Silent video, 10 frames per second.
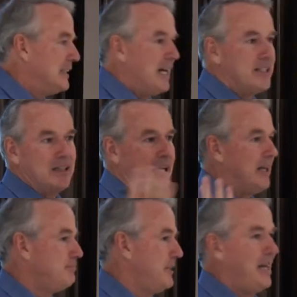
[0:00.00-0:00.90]
And they're
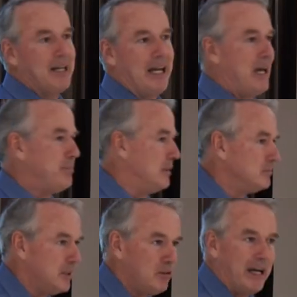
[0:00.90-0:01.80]
like, that ain't gonna happen.
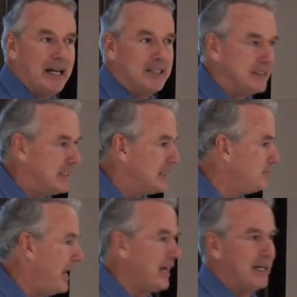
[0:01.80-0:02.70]
Great
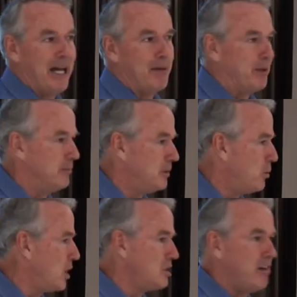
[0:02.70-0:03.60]
idea, ain't gonna happen. The
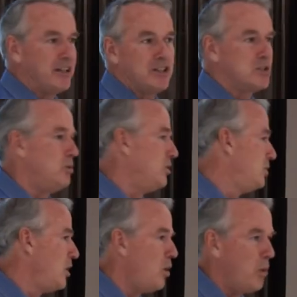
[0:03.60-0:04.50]
board of directors will
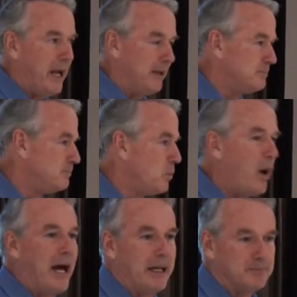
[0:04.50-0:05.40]
no way.
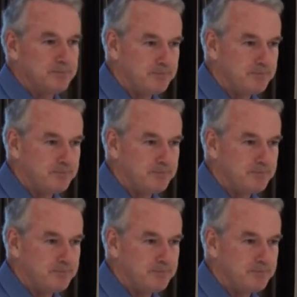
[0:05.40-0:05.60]
Why?